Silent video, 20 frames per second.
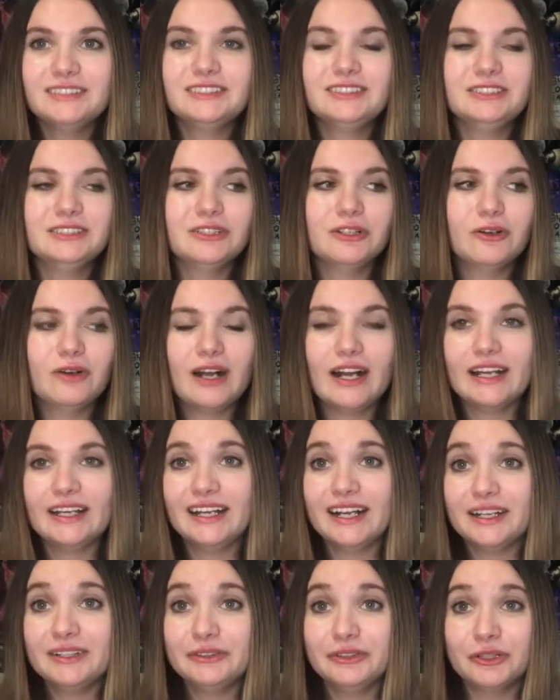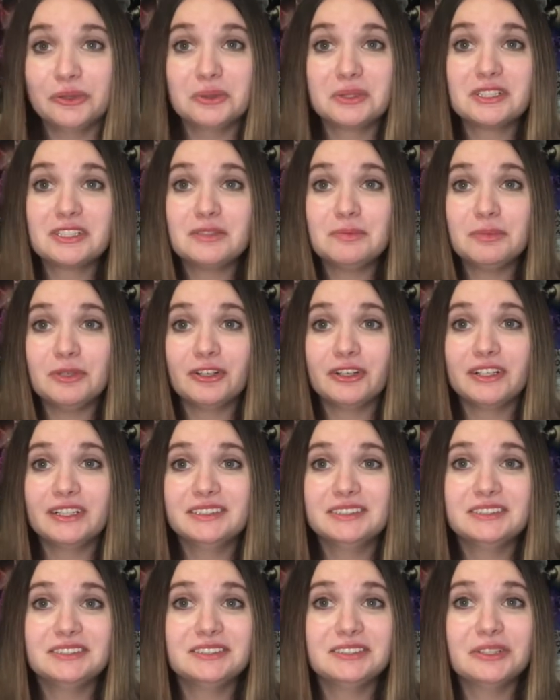So I had no
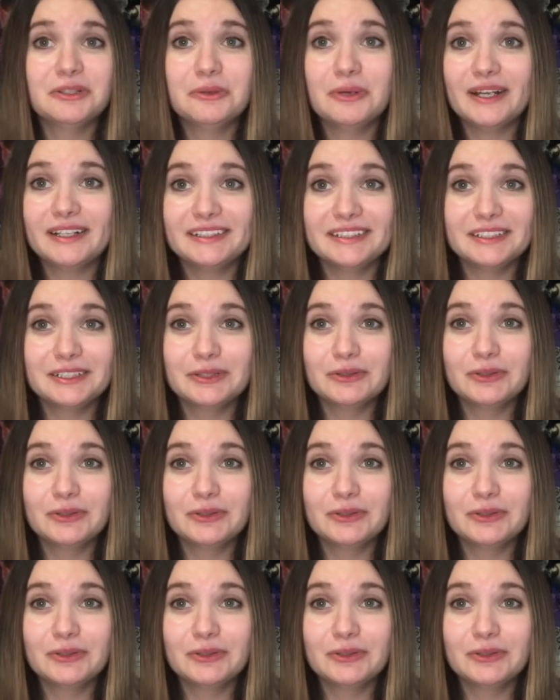experience, no idea